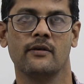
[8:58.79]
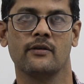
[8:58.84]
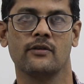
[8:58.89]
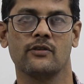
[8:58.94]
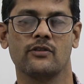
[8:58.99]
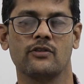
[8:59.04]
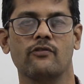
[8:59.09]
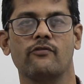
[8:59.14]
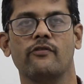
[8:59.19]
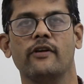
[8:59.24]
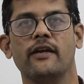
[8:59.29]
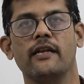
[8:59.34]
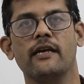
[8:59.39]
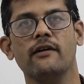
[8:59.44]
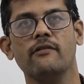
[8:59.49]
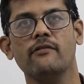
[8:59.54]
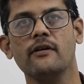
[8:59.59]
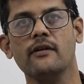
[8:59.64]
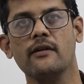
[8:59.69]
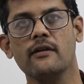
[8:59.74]
So
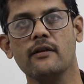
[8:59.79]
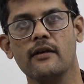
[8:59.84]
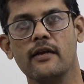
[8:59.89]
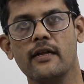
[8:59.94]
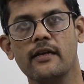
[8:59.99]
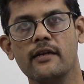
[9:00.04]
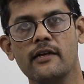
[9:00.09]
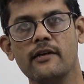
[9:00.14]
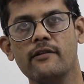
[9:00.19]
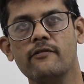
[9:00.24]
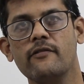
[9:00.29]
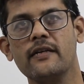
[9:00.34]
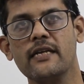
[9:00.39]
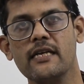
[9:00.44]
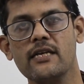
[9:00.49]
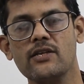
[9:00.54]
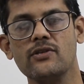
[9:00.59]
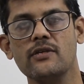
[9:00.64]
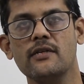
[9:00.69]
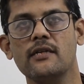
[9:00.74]
whenever an
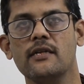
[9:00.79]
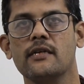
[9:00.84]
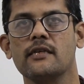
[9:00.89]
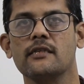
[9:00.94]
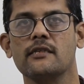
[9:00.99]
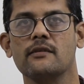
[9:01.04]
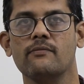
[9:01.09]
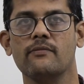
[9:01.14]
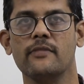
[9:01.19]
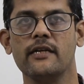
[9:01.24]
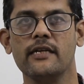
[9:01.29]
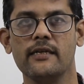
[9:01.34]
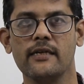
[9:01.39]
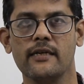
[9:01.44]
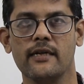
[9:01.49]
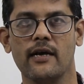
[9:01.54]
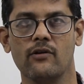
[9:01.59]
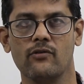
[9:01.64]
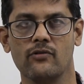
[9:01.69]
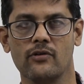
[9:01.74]
invitation is
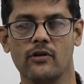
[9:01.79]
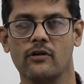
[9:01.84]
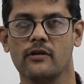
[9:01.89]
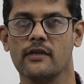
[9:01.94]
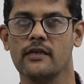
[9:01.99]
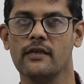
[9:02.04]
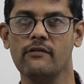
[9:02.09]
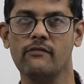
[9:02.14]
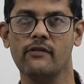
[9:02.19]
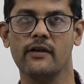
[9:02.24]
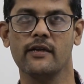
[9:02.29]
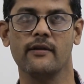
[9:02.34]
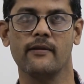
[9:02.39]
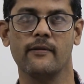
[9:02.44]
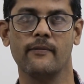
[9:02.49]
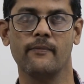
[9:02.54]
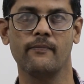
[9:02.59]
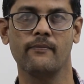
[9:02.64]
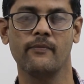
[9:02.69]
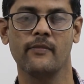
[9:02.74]
meted out or given,
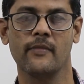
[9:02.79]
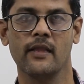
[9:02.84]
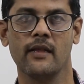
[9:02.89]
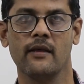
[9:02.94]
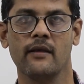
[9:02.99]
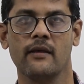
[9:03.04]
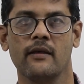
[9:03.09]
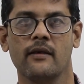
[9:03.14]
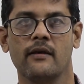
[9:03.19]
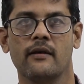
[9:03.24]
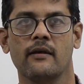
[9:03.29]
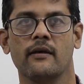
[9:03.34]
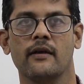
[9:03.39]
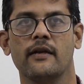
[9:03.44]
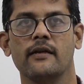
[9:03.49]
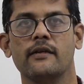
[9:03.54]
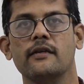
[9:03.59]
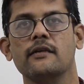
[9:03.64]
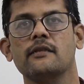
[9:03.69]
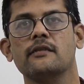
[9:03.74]

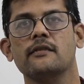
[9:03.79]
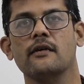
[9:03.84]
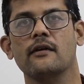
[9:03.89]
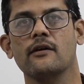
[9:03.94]
it is